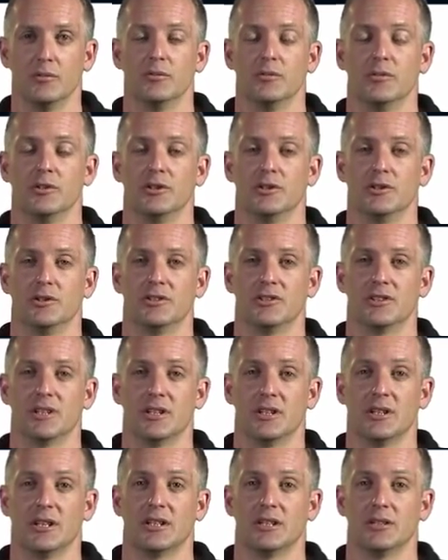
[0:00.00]
reduce their
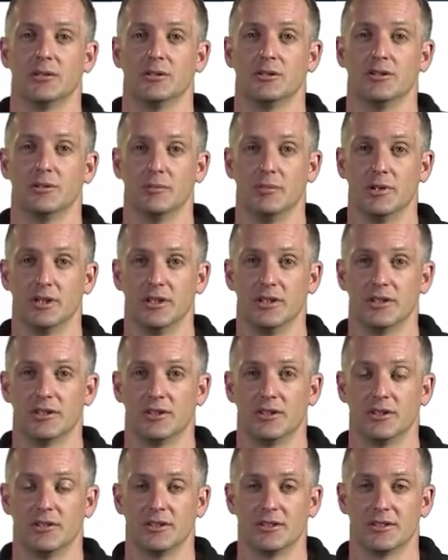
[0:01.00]
likelihood to bleach
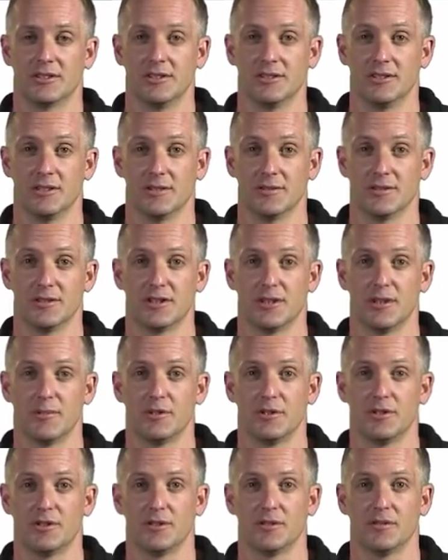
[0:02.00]
during sea surface
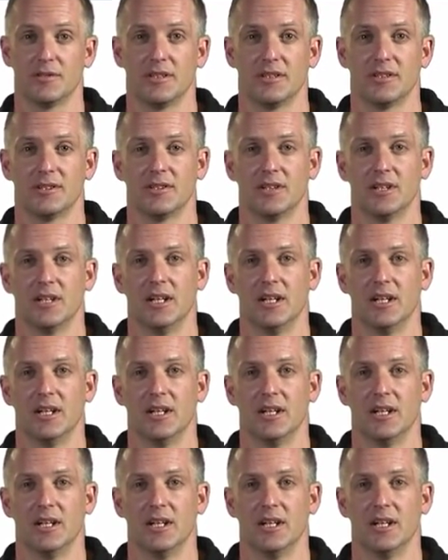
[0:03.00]
temperature events,